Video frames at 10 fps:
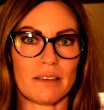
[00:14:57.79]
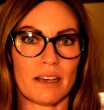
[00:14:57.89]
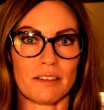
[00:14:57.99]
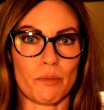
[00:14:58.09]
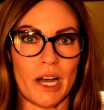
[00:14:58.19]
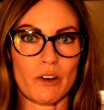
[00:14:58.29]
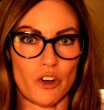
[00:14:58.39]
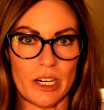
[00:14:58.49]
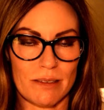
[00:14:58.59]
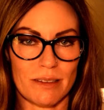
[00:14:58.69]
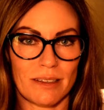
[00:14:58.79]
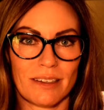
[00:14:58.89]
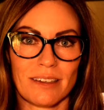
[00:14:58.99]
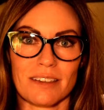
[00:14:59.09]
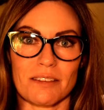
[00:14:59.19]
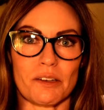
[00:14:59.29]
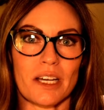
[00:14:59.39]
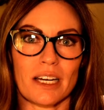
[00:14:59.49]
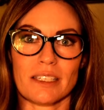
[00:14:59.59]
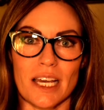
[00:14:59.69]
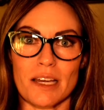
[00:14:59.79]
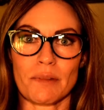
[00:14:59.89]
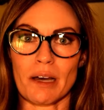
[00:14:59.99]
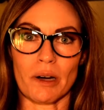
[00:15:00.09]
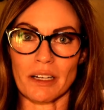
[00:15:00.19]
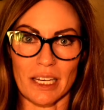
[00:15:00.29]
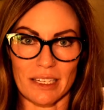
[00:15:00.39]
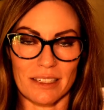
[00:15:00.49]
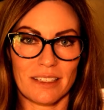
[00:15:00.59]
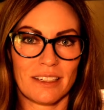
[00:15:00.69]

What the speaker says: It has no boundaries. So you got to tame that monkey.